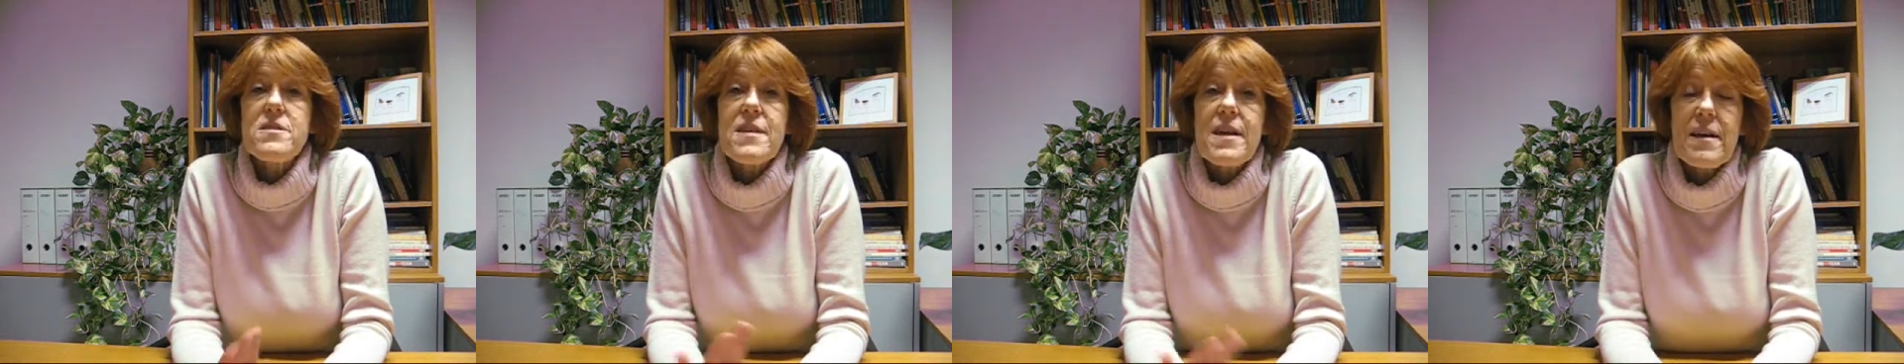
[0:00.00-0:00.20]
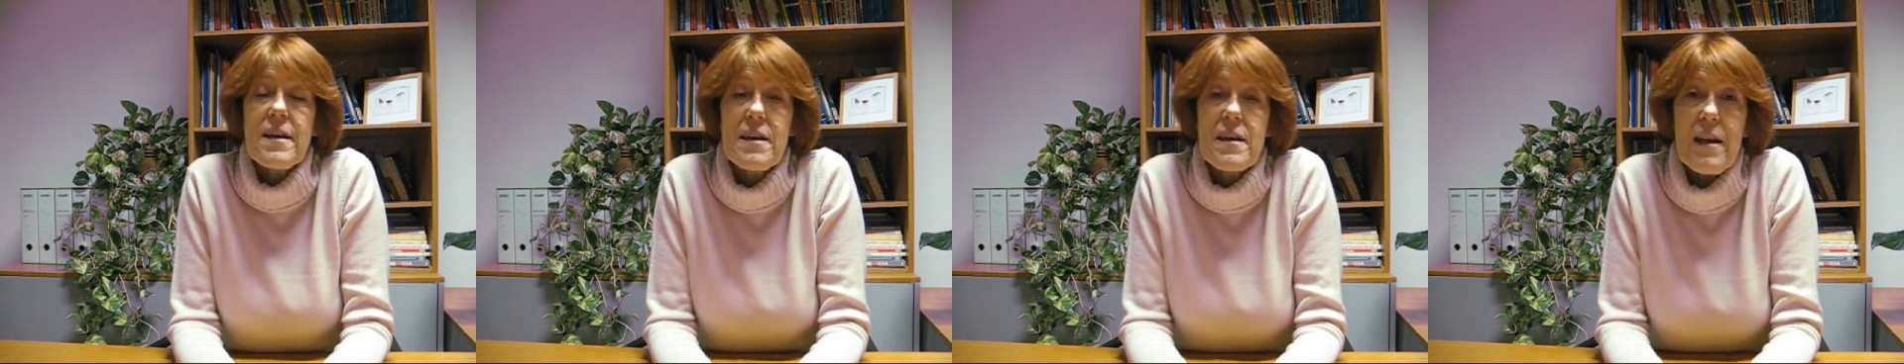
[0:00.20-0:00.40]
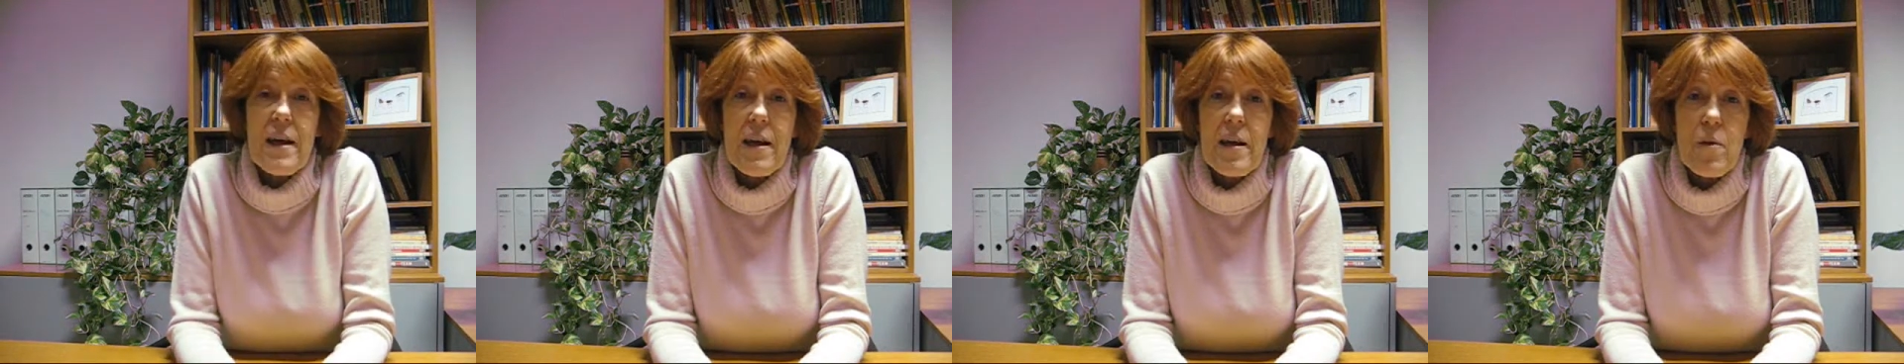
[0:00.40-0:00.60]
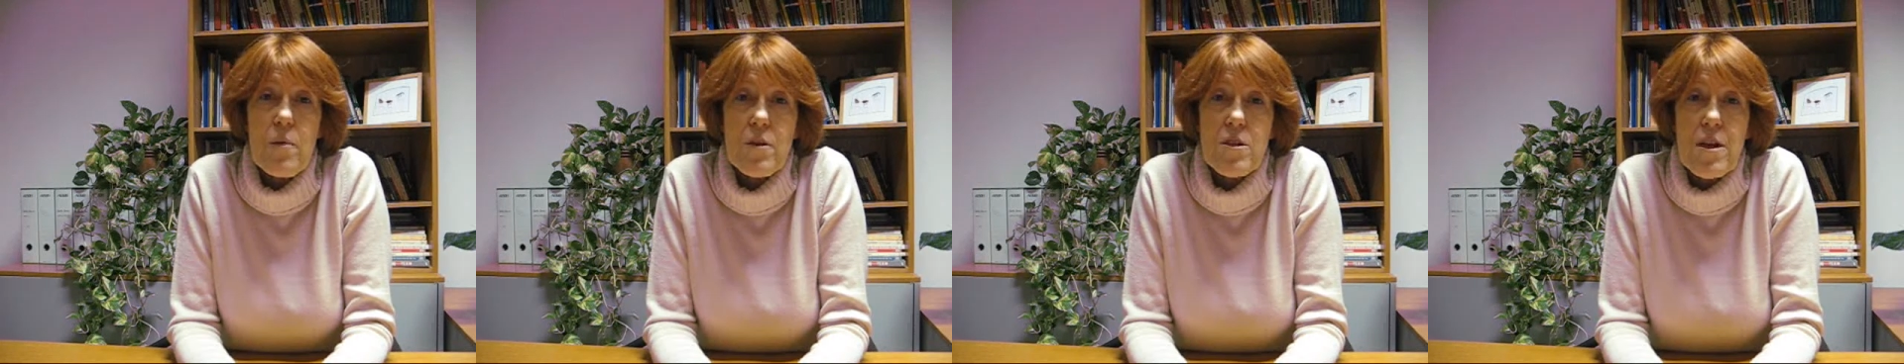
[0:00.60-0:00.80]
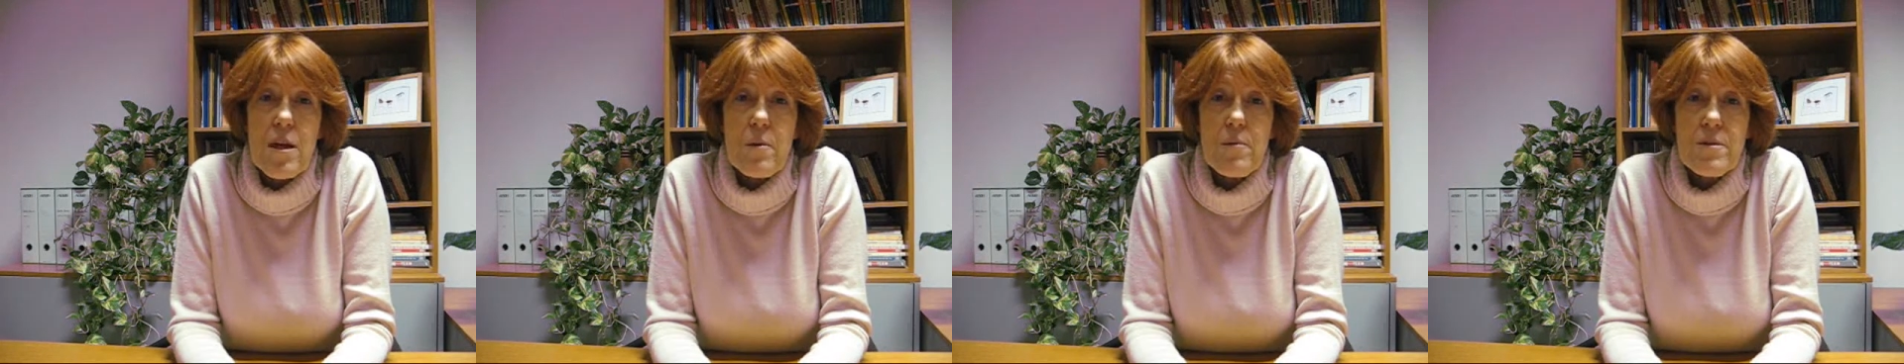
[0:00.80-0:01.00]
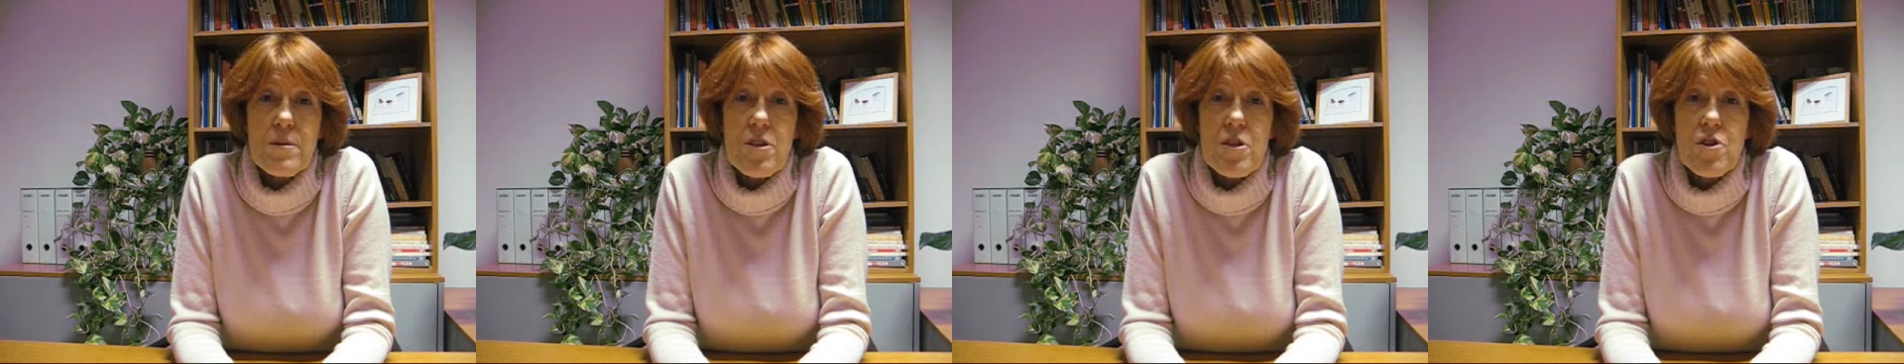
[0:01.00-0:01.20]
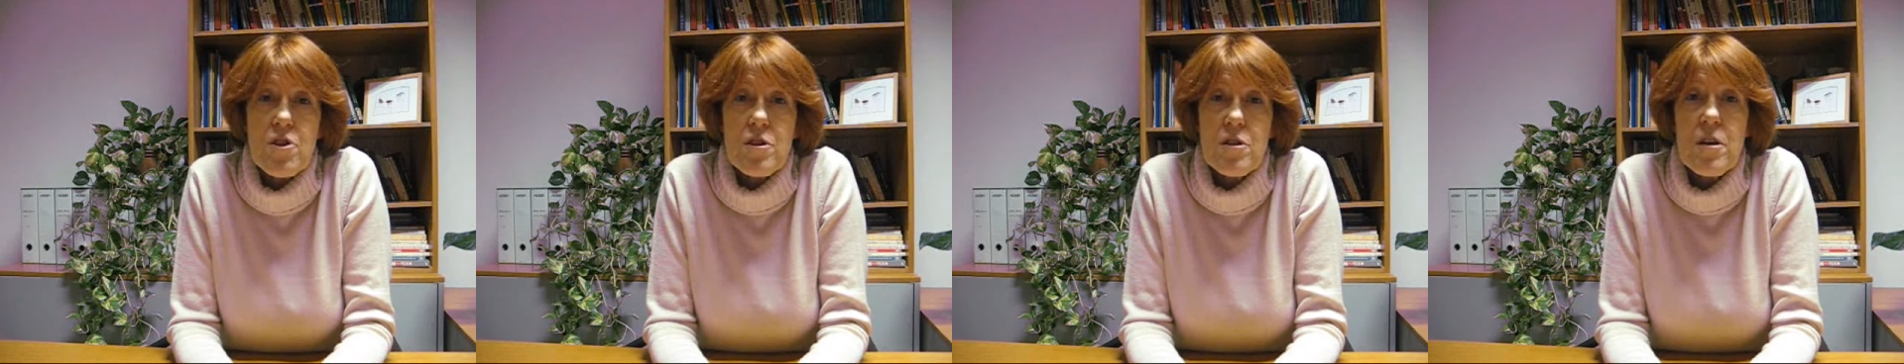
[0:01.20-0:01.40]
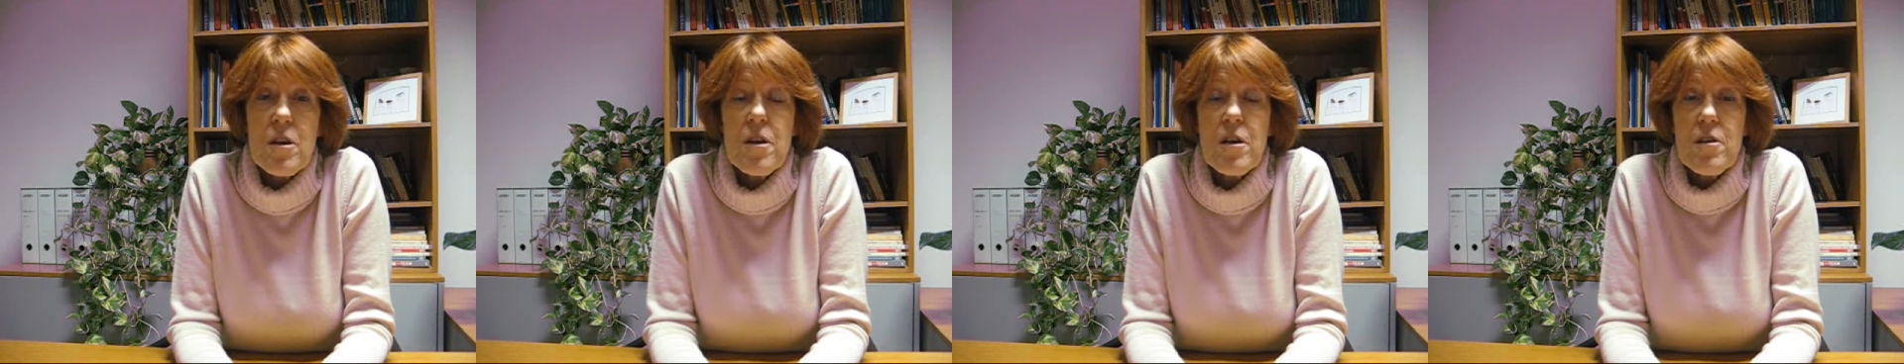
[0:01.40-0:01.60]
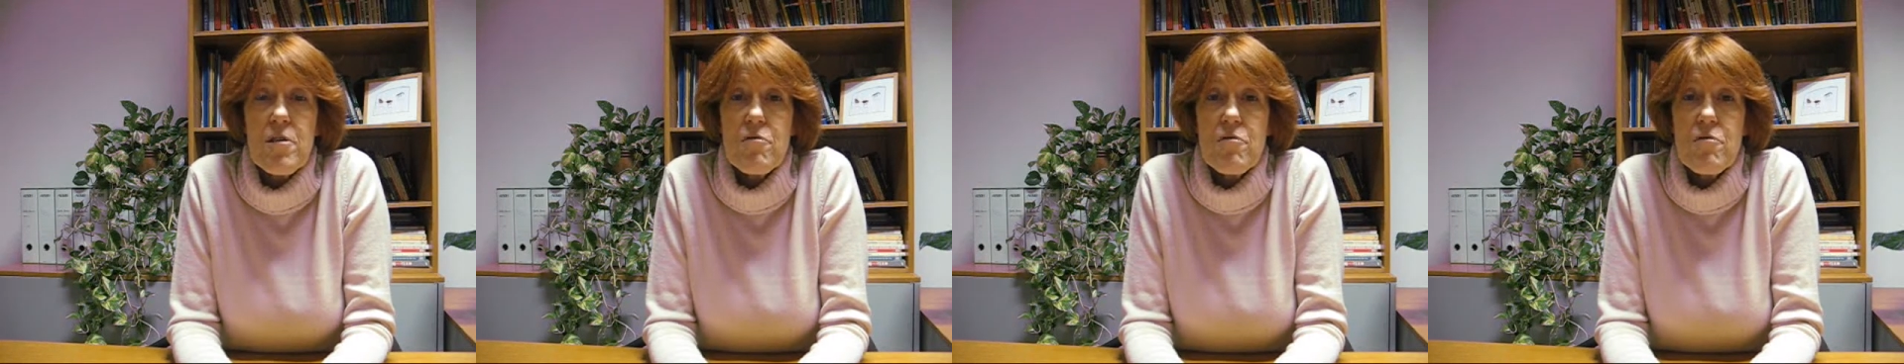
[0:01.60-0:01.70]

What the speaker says: second language acquisition,